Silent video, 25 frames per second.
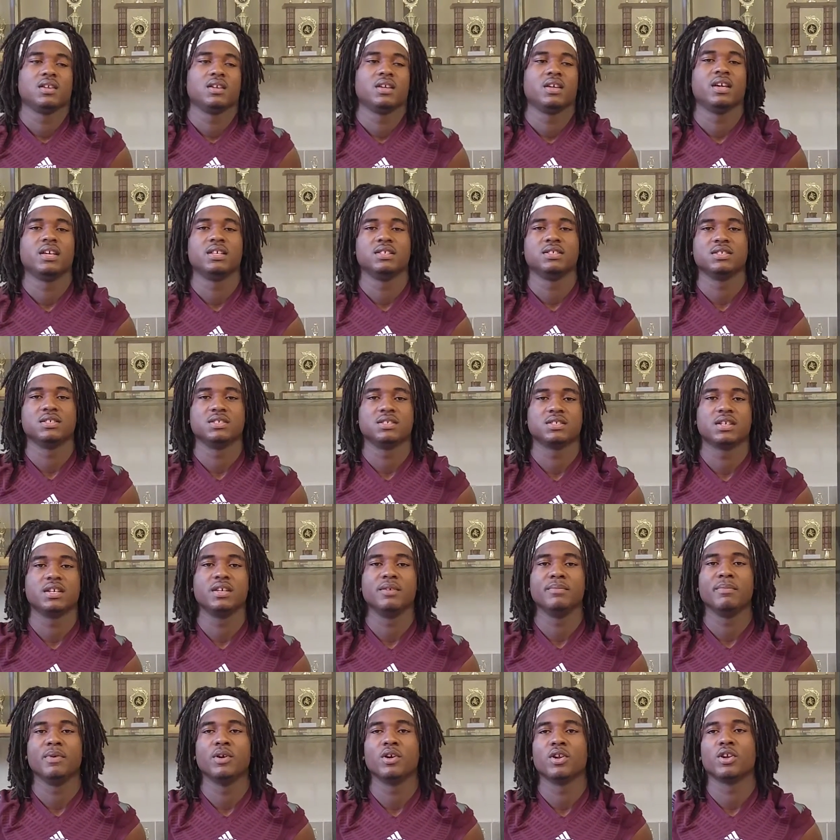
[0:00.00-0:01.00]
And just
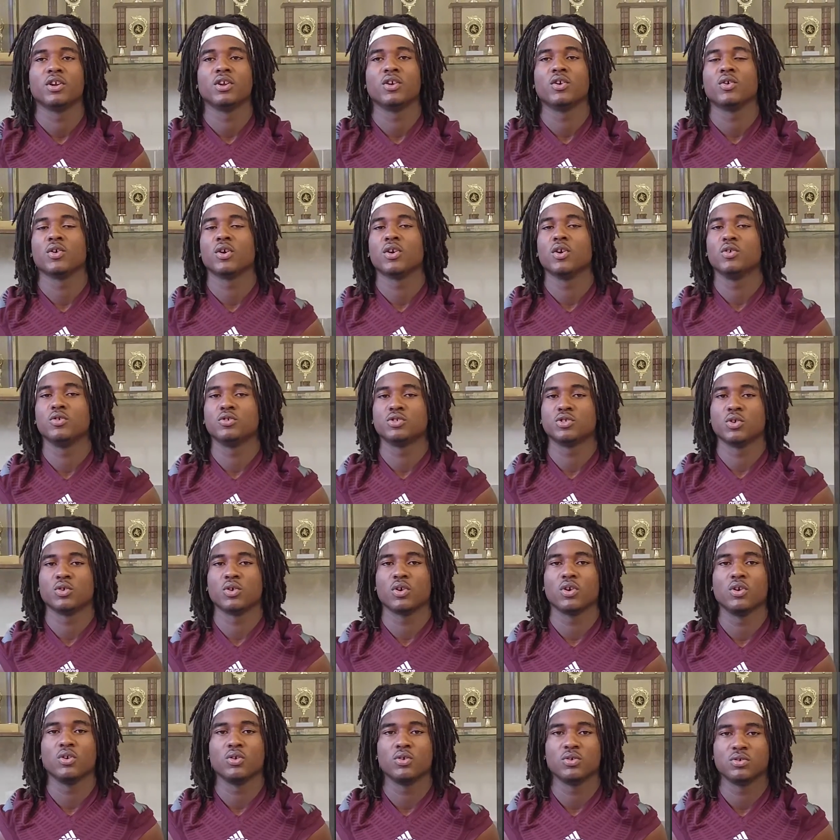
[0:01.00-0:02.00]
keep building on
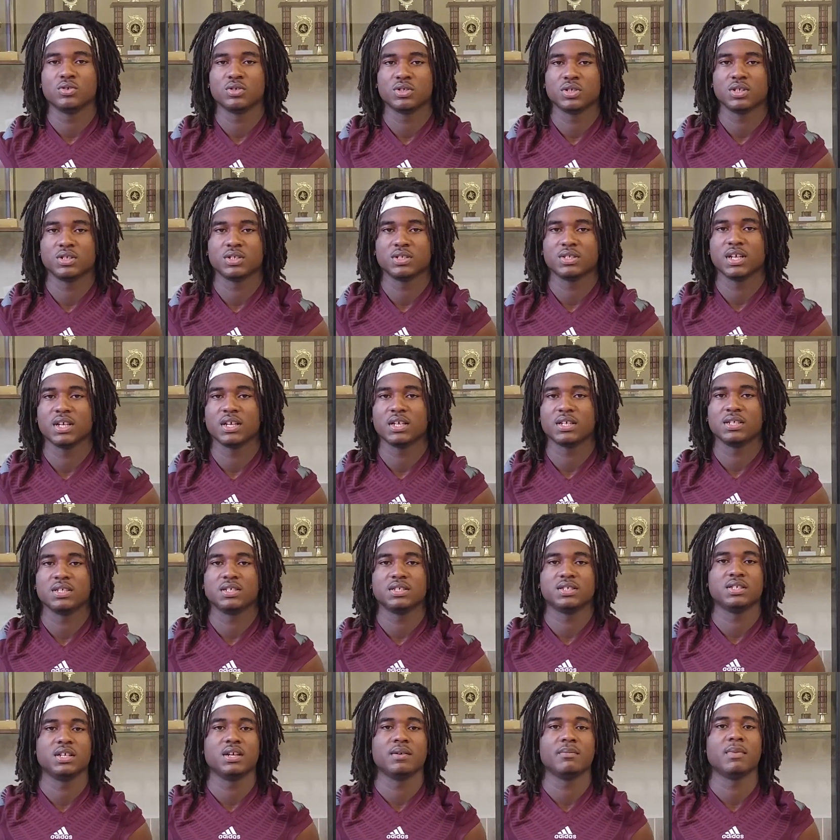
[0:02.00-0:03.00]
goals and taking
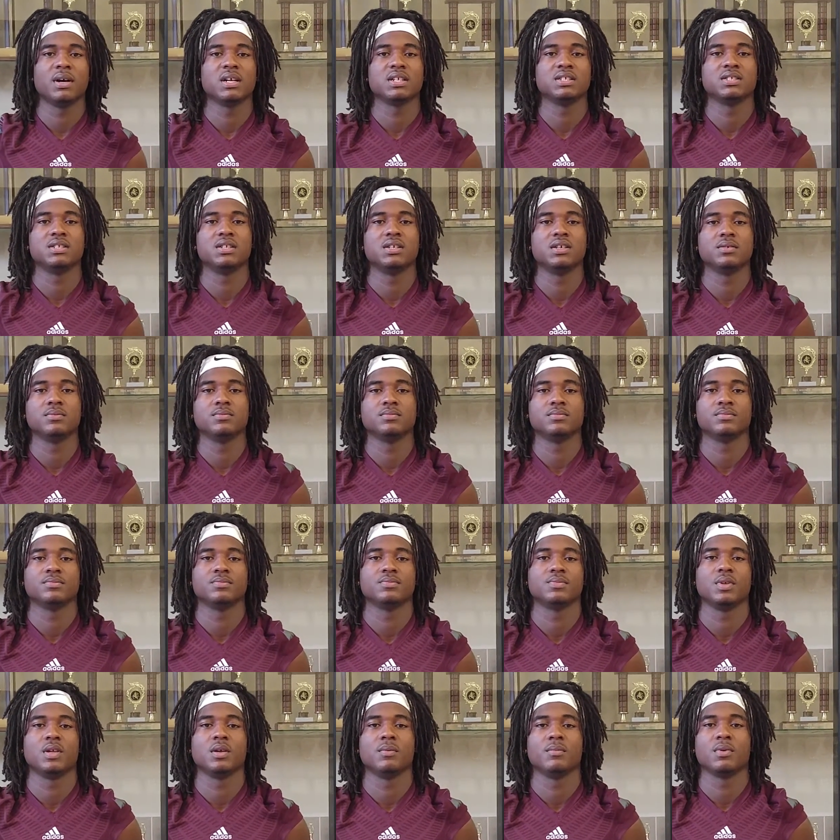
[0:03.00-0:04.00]
it step by step
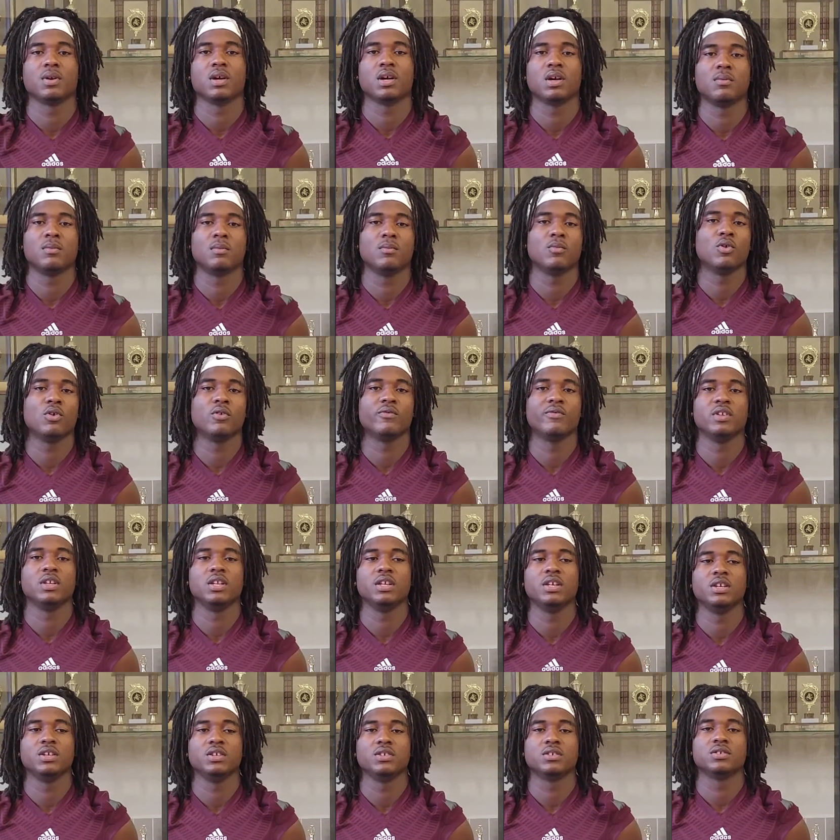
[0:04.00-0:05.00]
and becoming more of
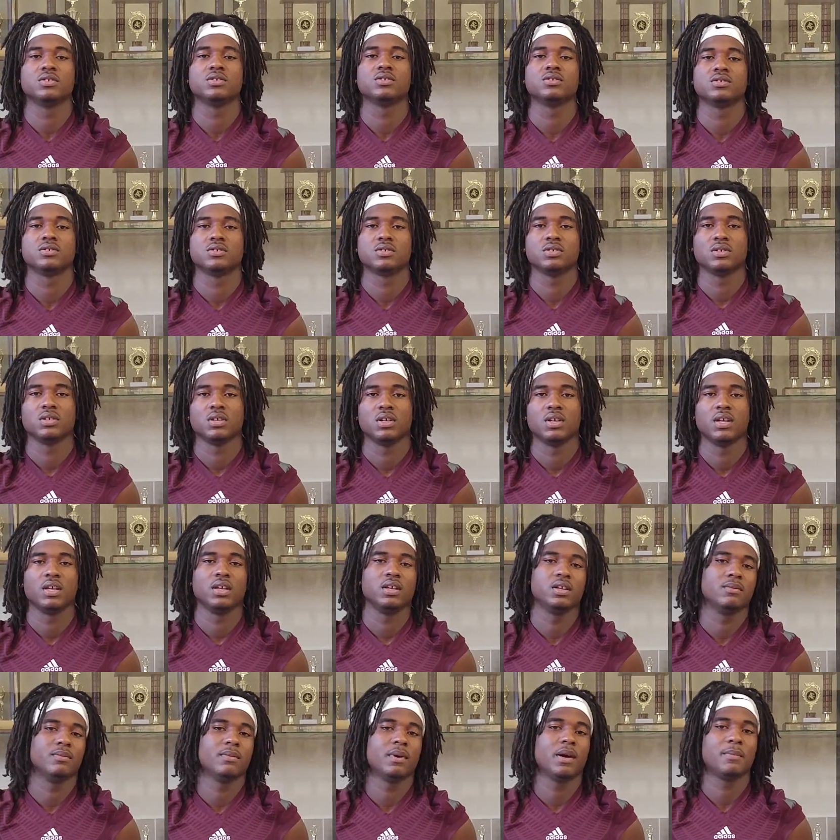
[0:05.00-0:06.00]
a leader.
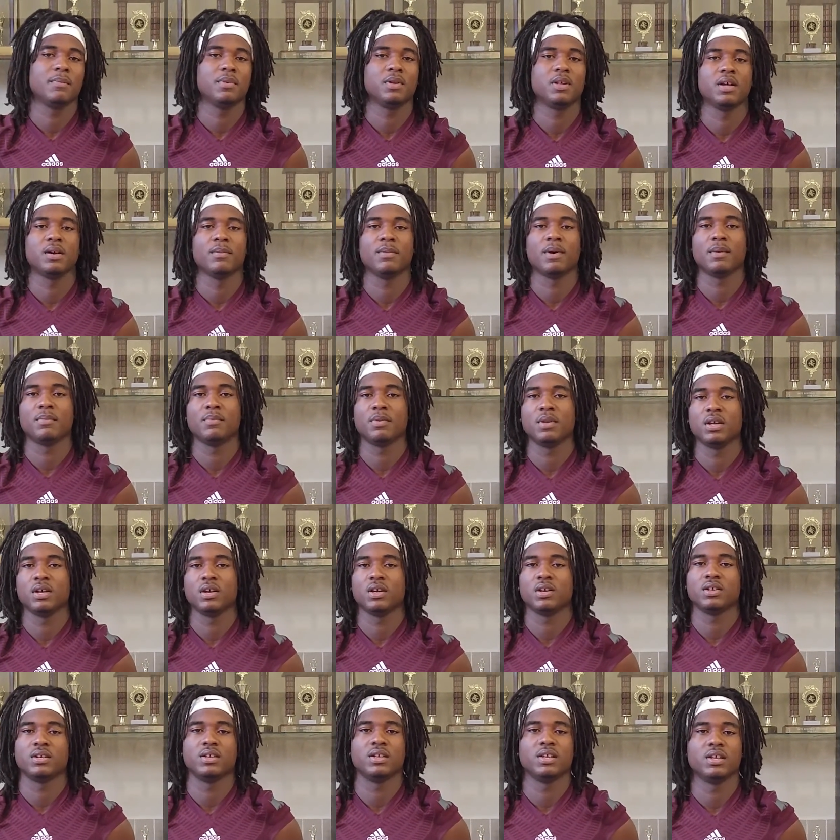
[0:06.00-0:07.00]
By
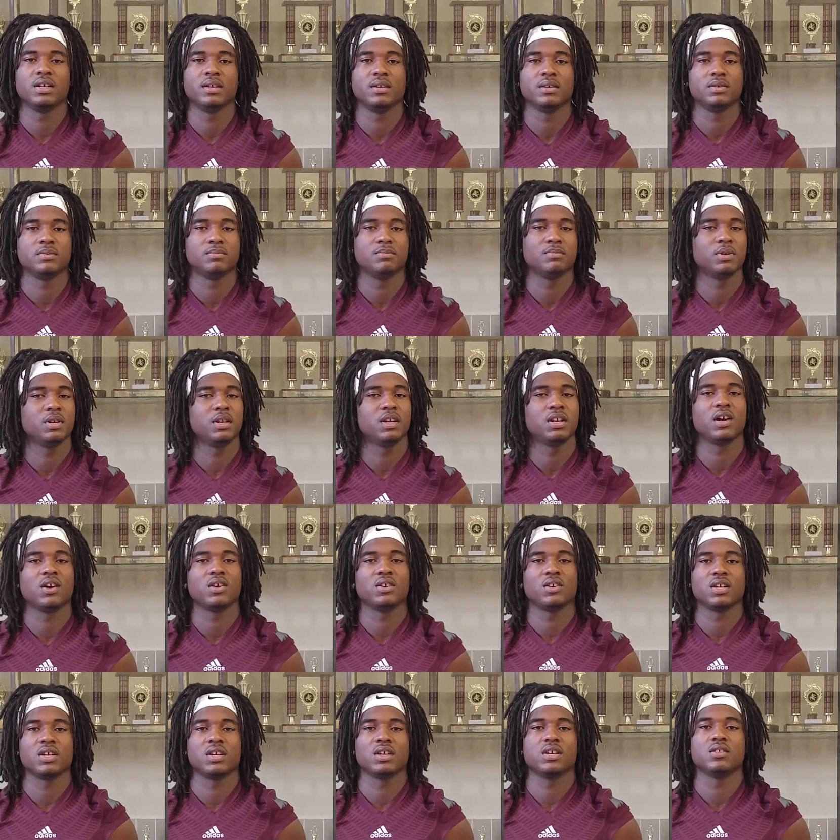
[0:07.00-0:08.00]
player, and put it
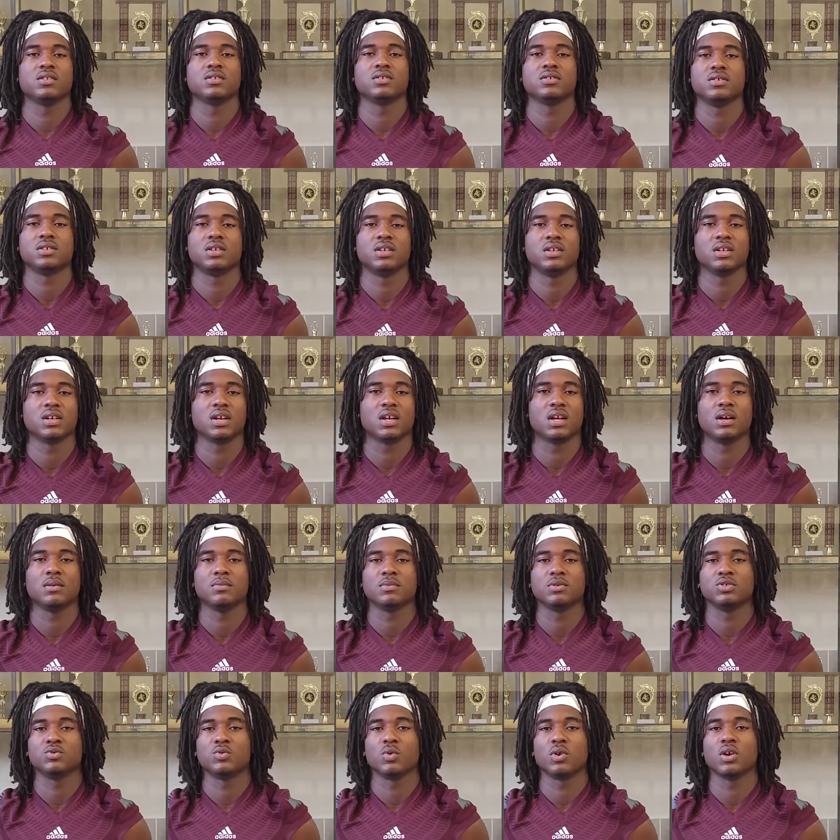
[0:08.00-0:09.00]
all together and
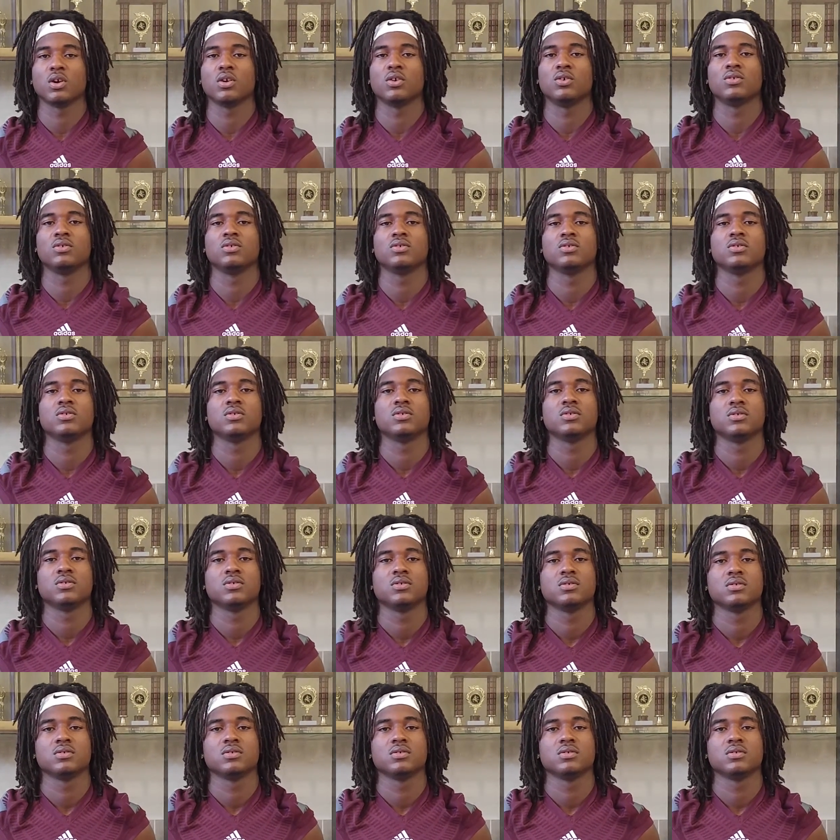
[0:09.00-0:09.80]
accomplish one goal.